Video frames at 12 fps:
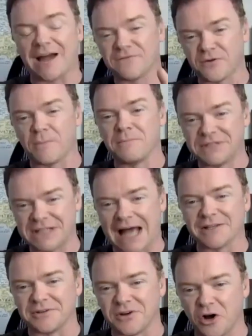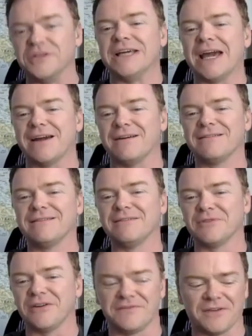from talent on the air
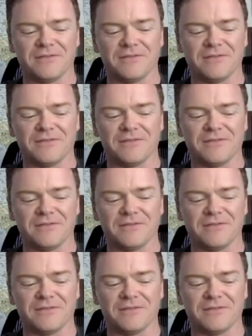when